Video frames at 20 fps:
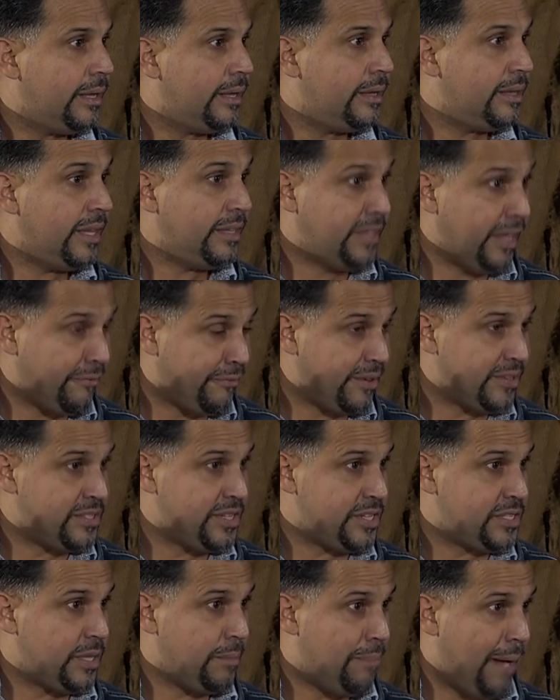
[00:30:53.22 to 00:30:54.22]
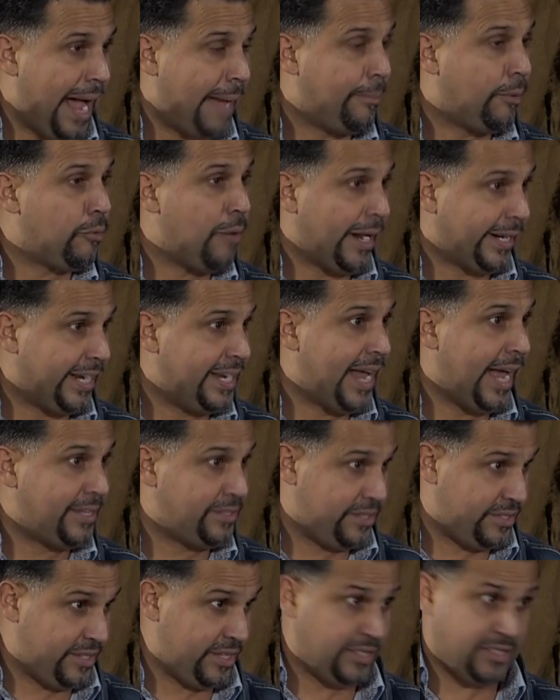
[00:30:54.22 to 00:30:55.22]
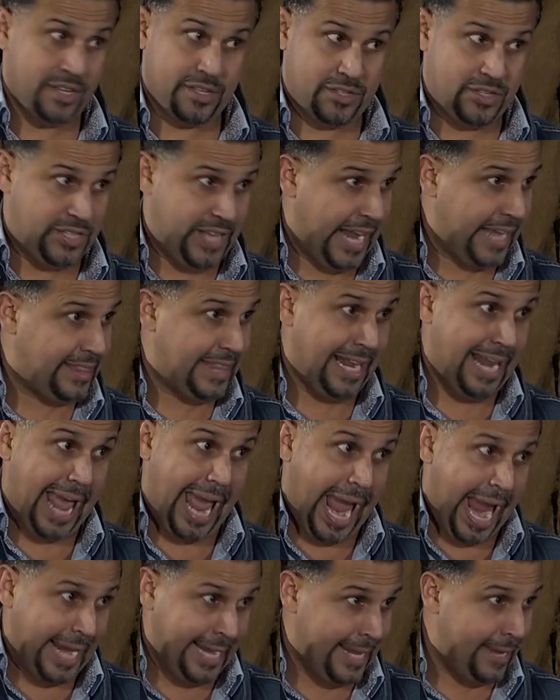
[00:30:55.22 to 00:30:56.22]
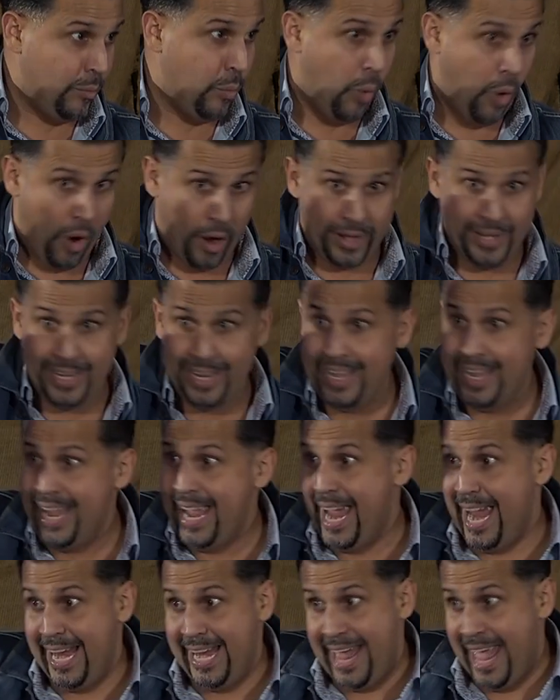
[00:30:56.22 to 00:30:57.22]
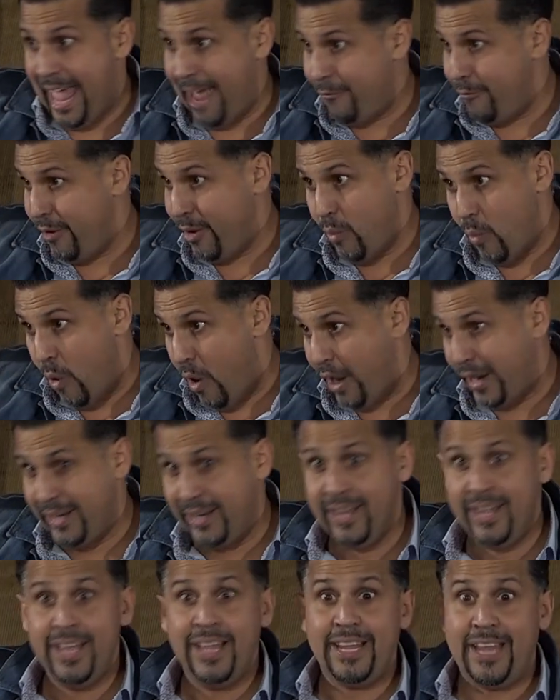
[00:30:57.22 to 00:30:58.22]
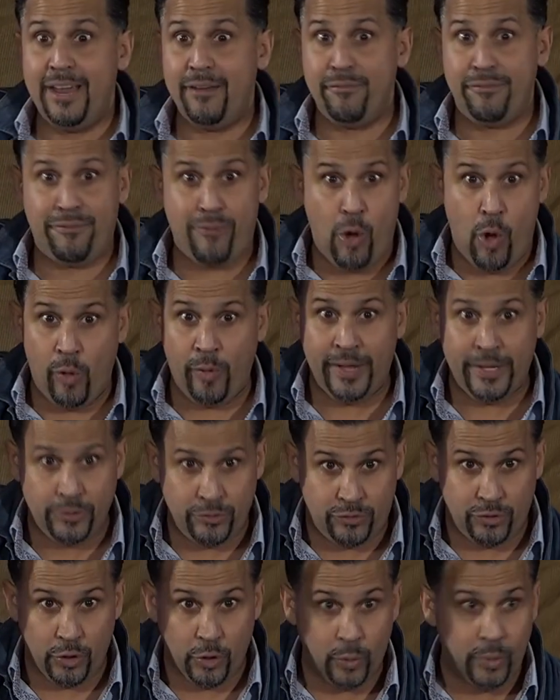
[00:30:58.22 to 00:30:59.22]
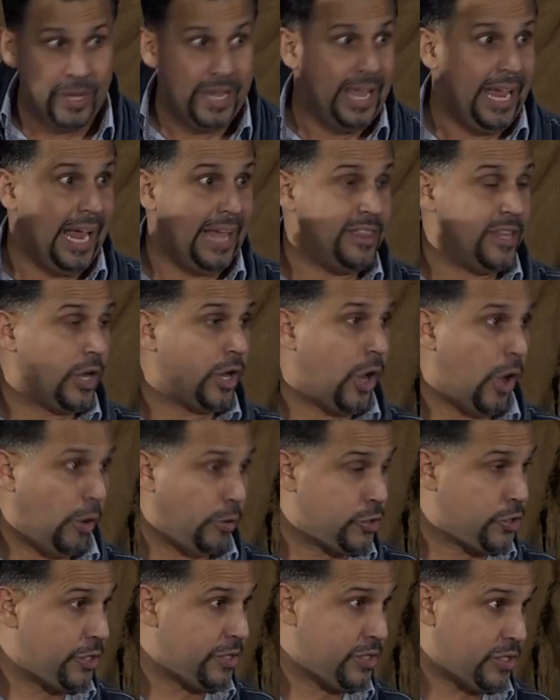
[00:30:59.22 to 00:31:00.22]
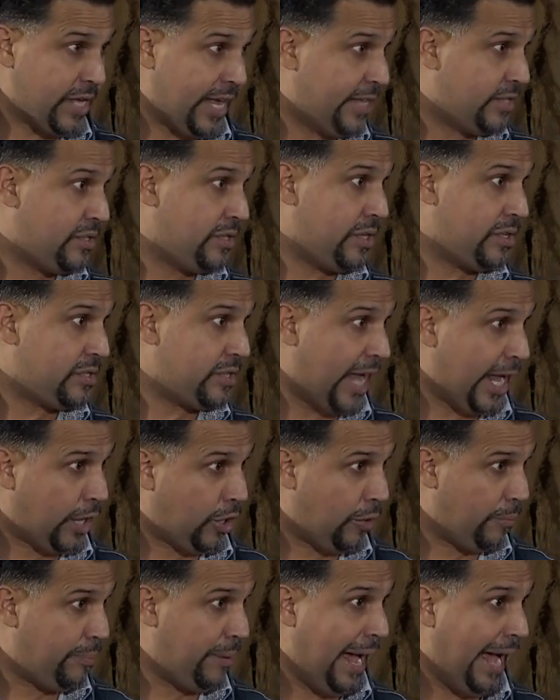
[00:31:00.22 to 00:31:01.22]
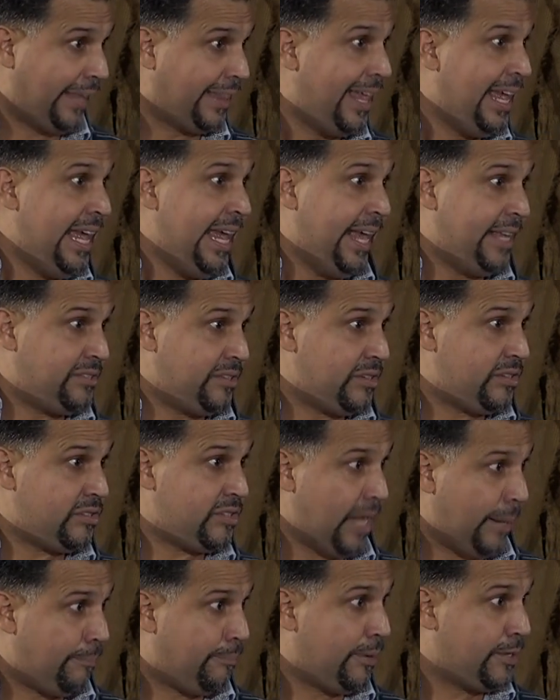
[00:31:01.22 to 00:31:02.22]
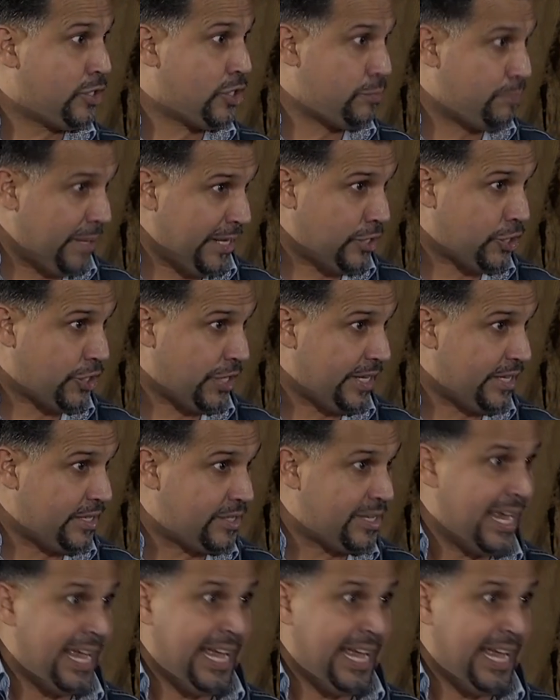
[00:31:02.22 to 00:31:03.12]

The difference is the Bible recognizes it's a state that anyone and everyone can fall into. And the culture says the psychopath is a separate species.